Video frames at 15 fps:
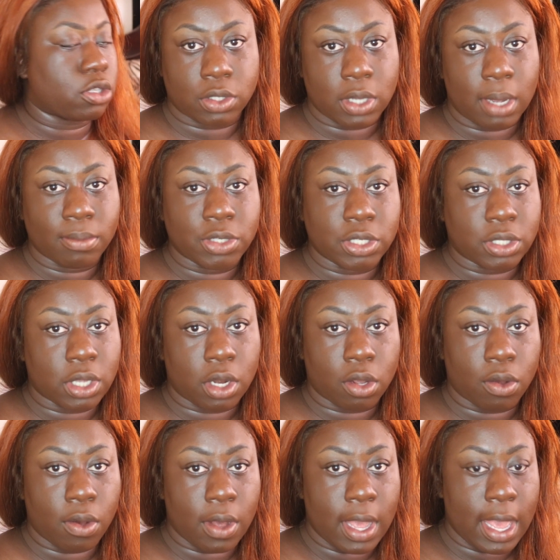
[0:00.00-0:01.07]
So I'm just
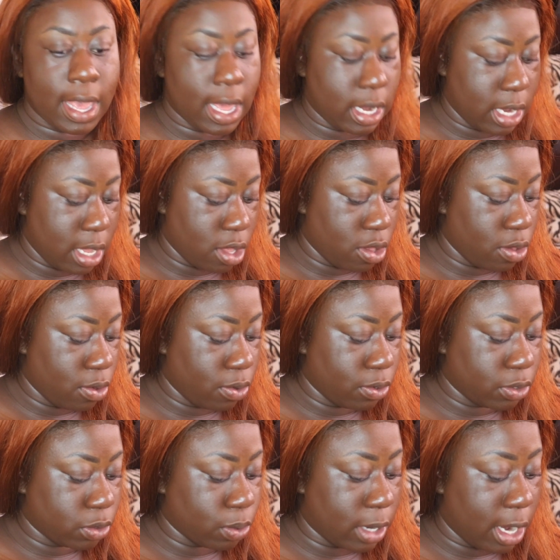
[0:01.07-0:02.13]
gonna go ahead and
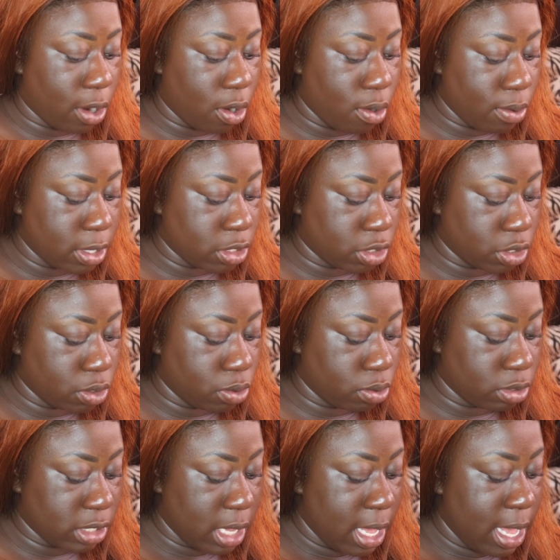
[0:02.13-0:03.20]
use what I always
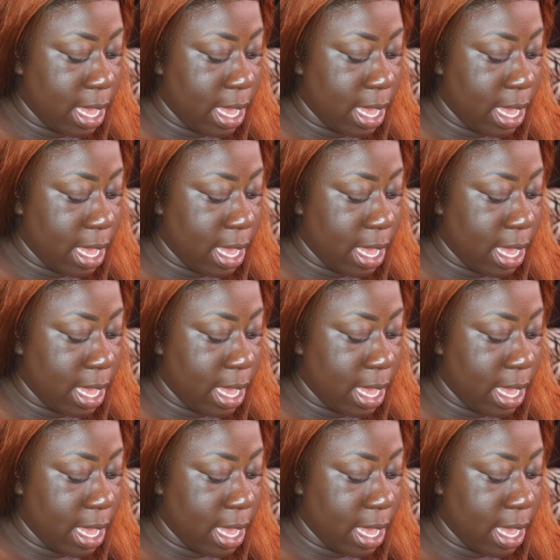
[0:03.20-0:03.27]
use,